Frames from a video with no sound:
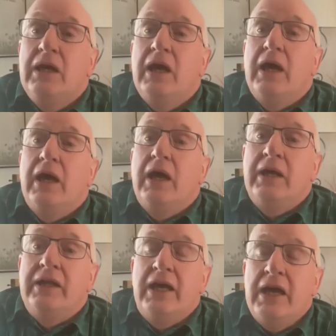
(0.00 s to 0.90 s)

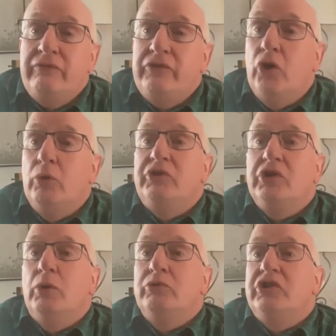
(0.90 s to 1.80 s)
And he left home to
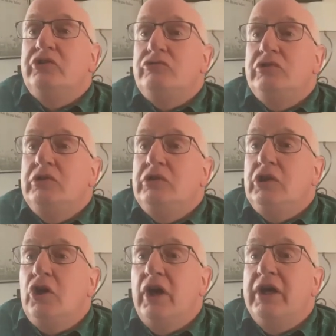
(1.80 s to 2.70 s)
go to
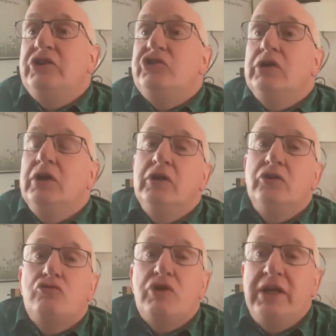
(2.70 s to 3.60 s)
college,
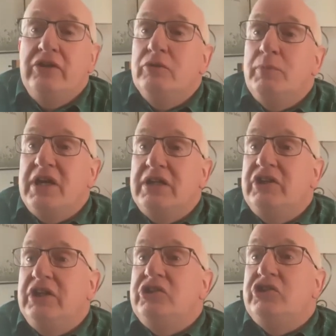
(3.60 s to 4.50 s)
trained to be a
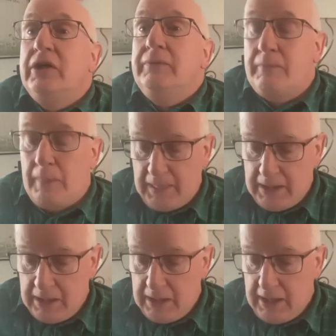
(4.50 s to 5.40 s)
teacher,
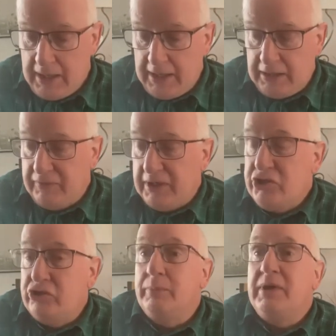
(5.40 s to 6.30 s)
and
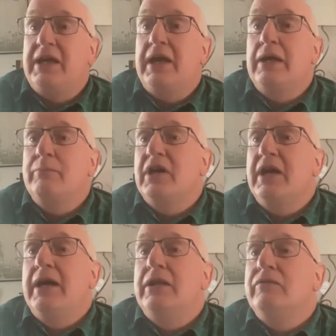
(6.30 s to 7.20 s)
eventually became the
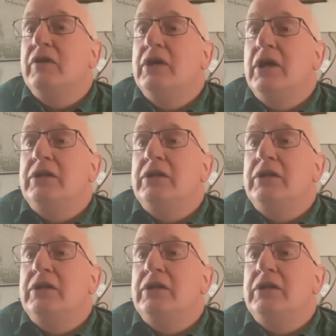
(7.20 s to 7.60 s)
head of a